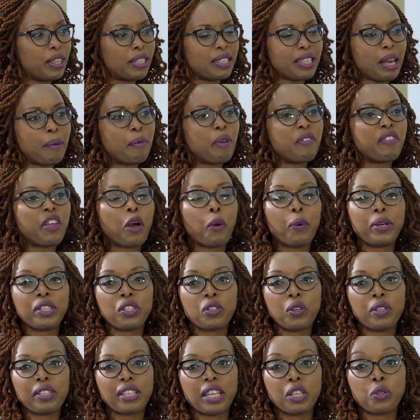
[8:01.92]
some of the
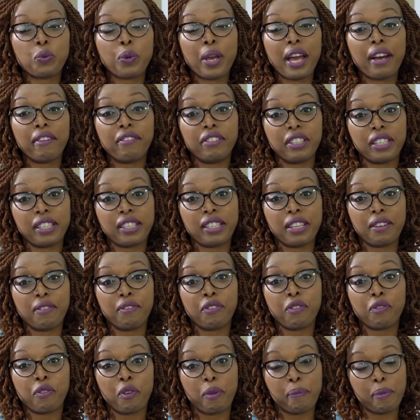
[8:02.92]
questions that we have
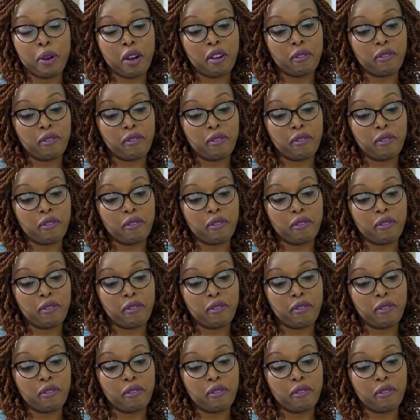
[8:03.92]
received from our